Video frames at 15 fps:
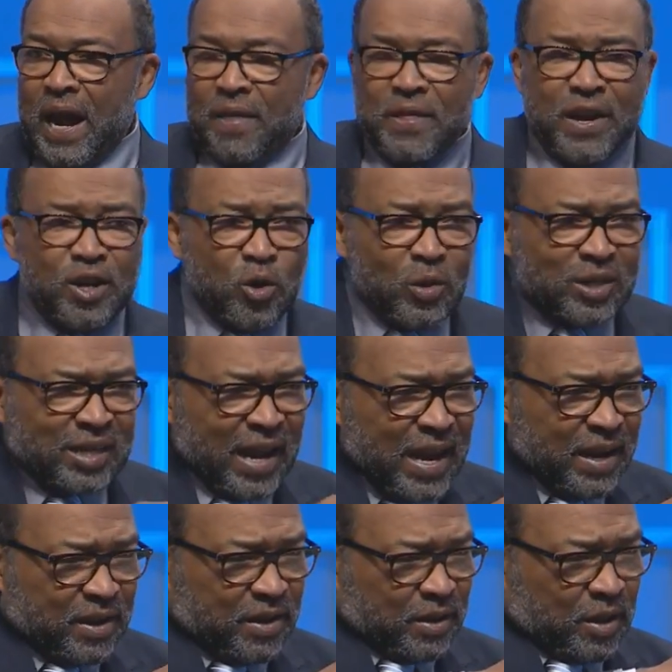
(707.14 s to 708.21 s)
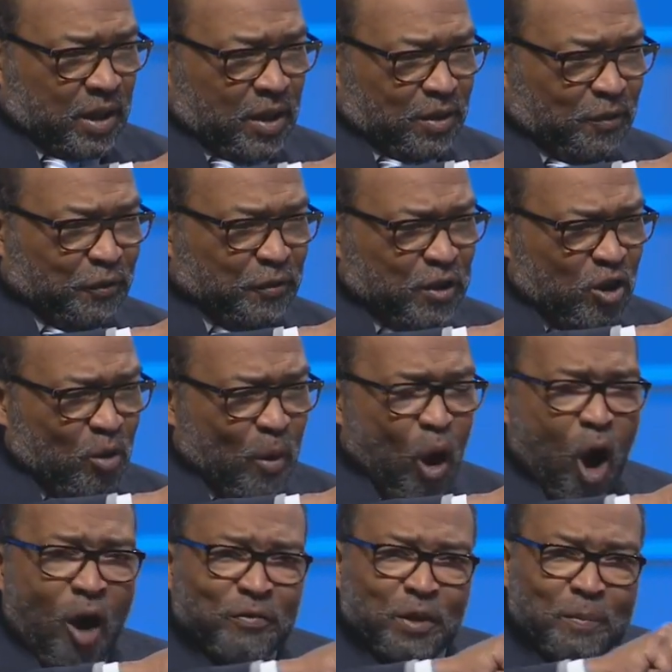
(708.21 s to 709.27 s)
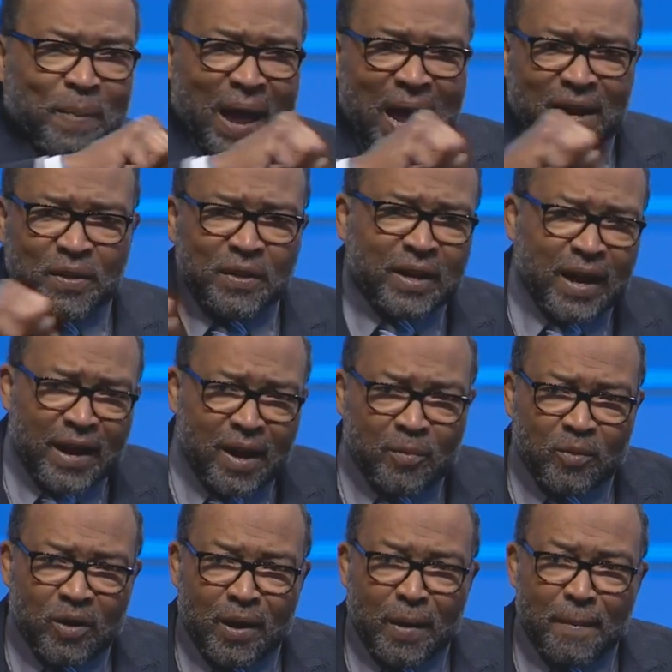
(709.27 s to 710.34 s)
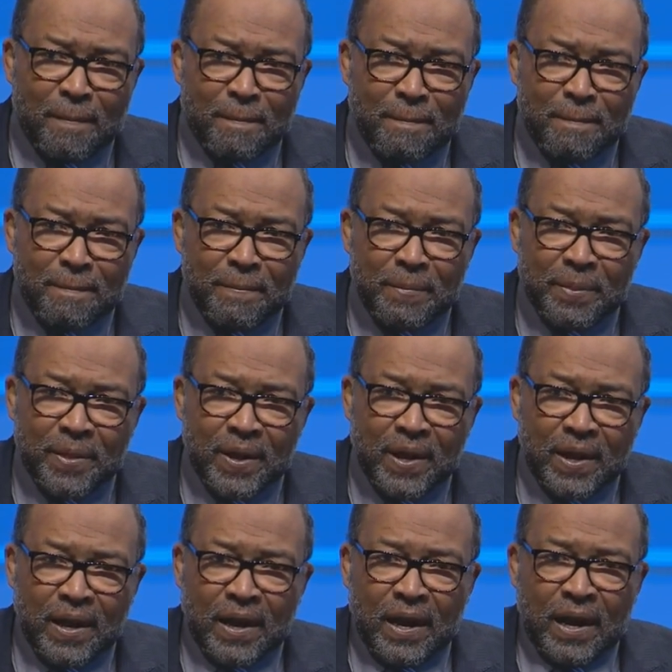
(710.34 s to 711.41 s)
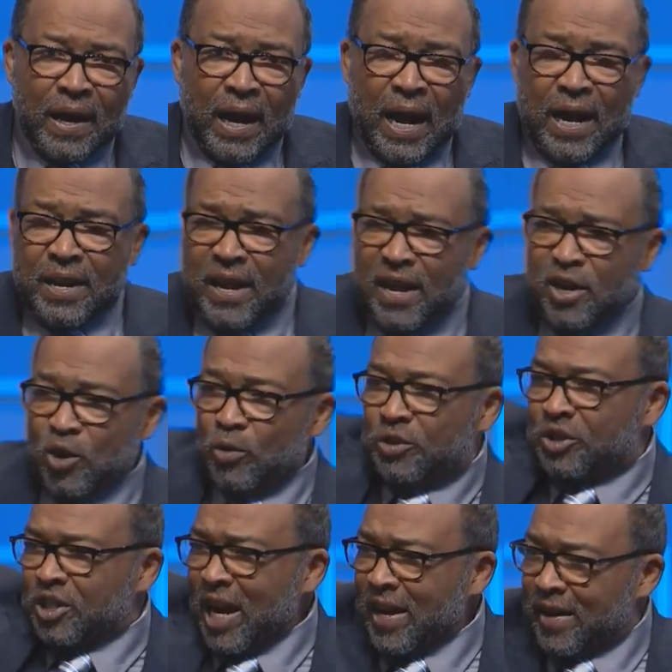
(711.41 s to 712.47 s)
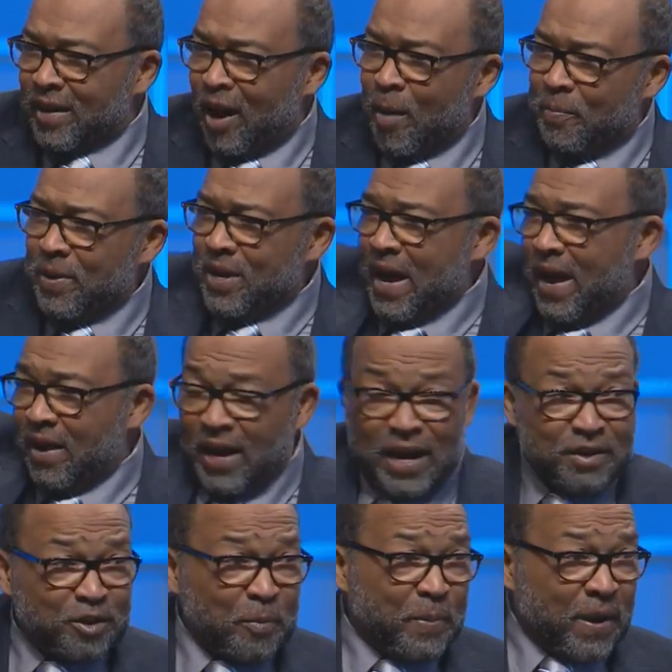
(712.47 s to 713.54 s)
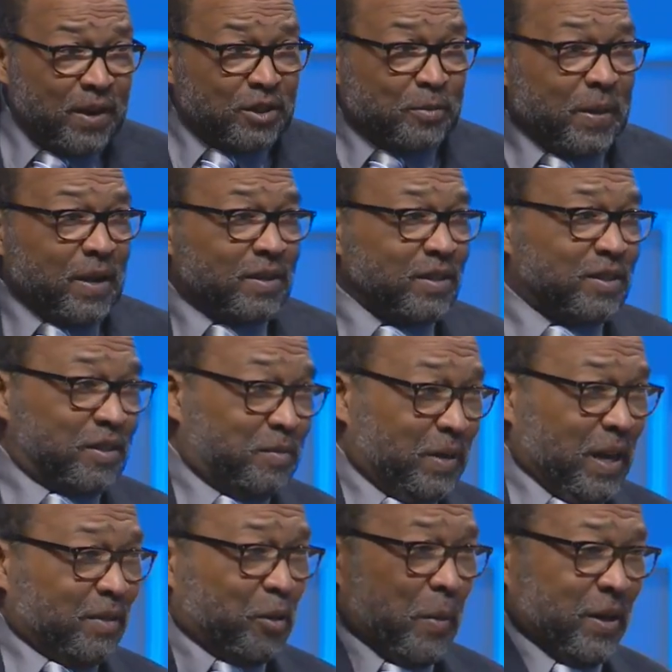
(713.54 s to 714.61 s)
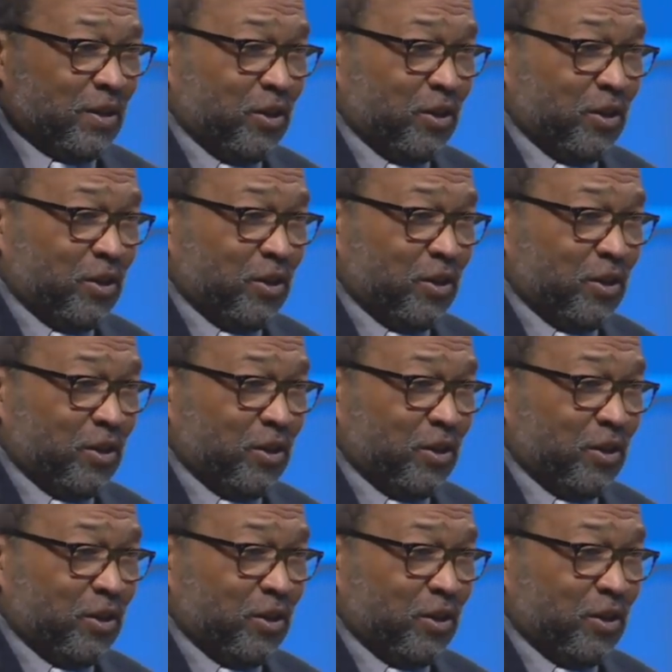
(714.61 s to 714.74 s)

and then you would take the film off the back of the camera, and then you'd shake it up and down. Ask your parents about this. Ask your